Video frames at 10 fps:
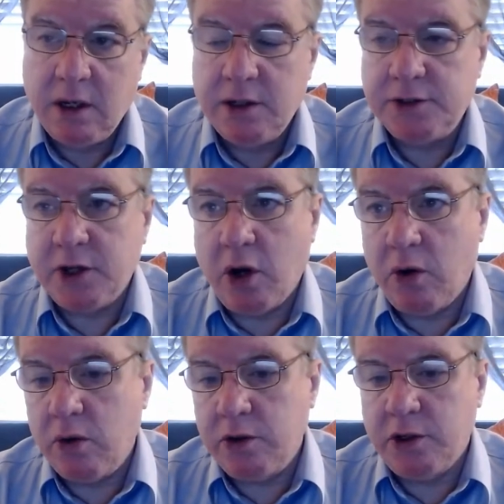
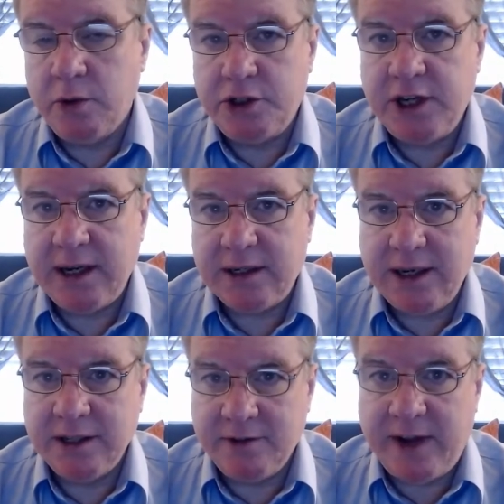So you would check
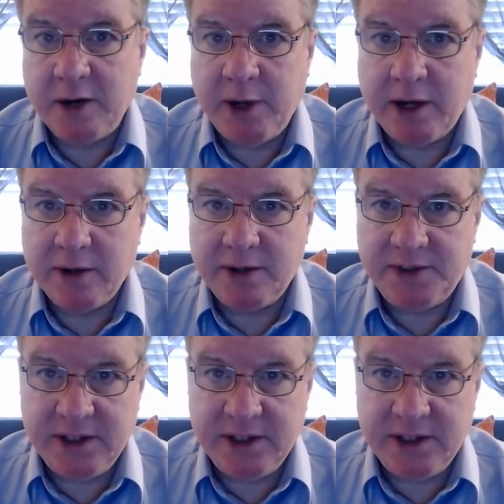in the fact pattern and see,